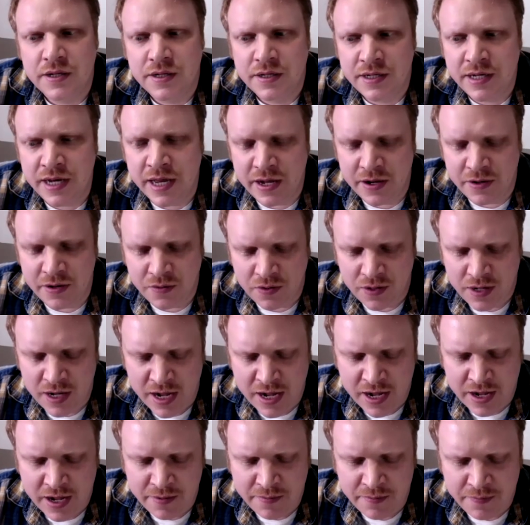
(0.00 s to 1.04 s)
Now,
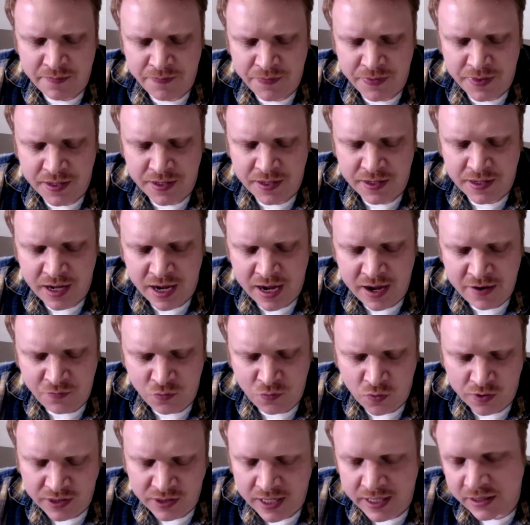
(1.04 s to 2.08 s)
I have
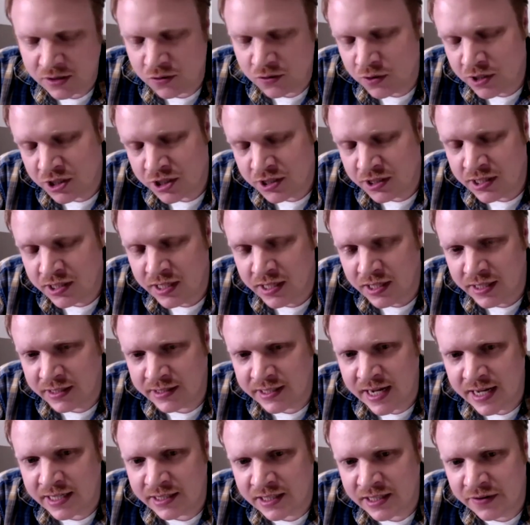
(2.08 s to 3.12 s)
one last question that I like to
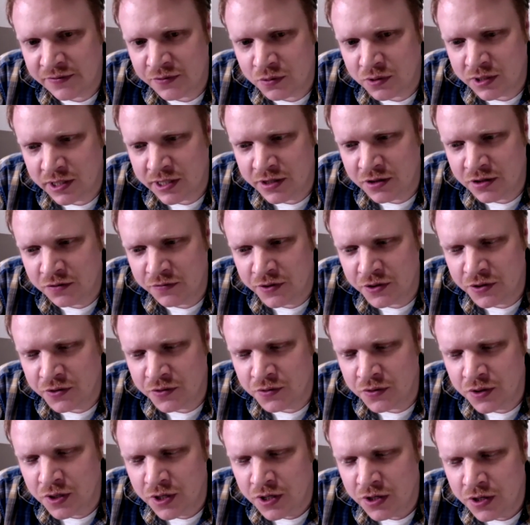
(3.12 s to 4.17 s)
ask everyone I
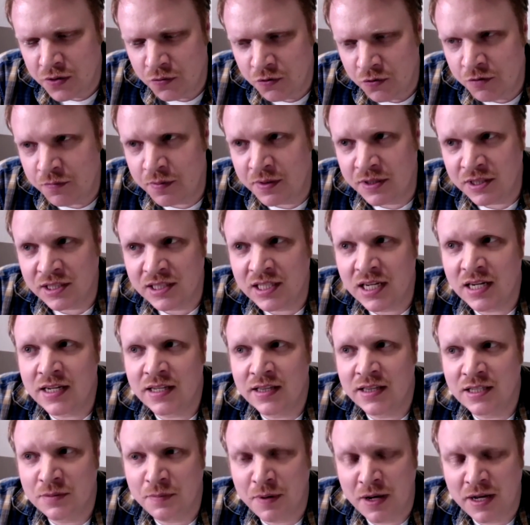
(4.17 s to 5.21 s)
interview. We've been stuck in
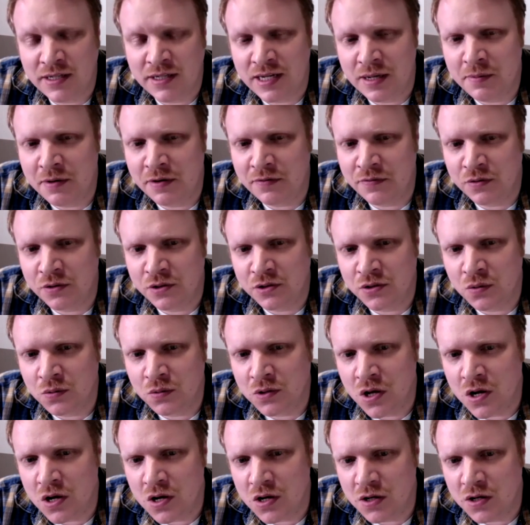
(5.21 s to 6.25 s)
this pandemic for so
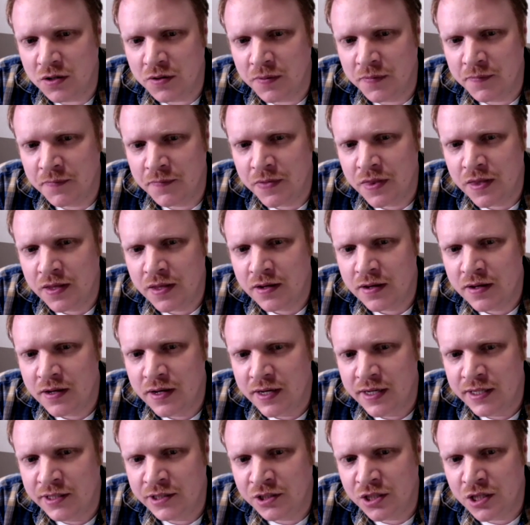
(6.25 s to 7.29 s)
long.
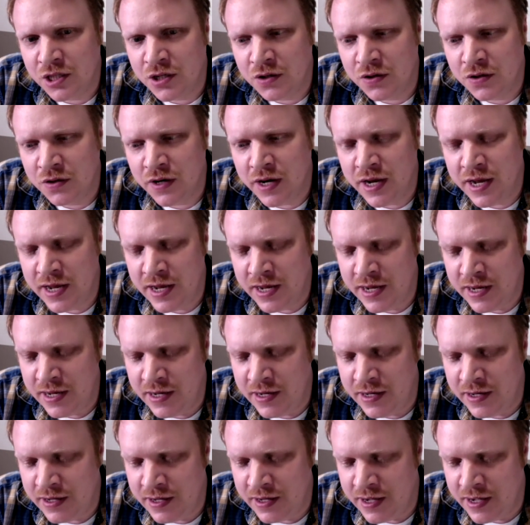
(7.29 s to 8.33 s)
Is there
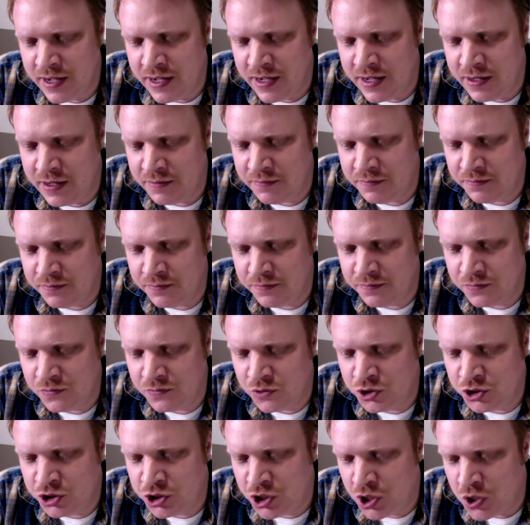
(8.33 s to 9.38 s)
a
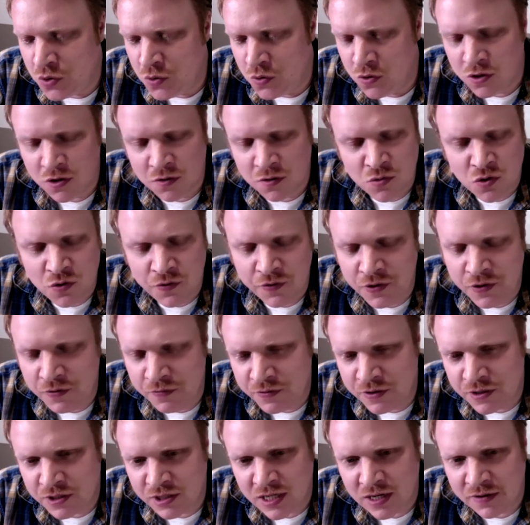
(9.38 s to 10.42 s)
show or a movie
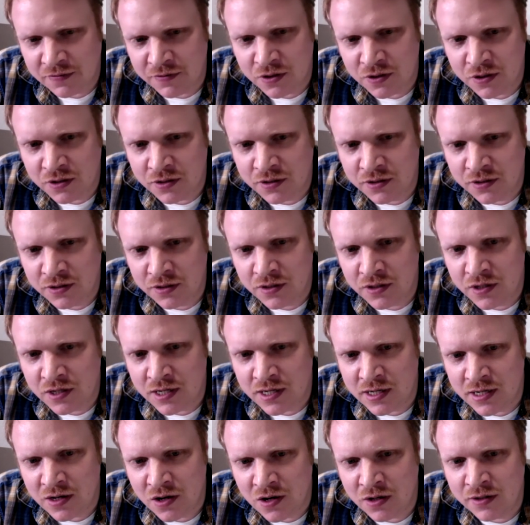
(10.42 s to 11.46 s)
you've discovered
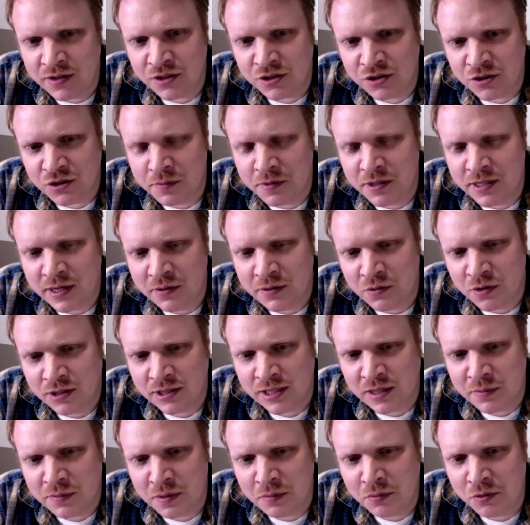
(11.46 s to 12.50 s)
on the streaming networks
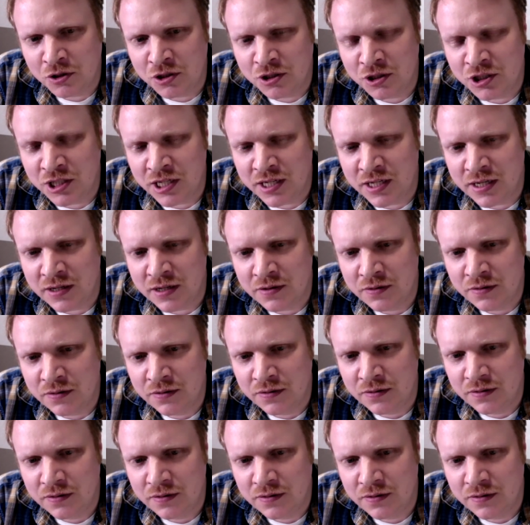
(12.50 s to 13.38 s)
that people should check out?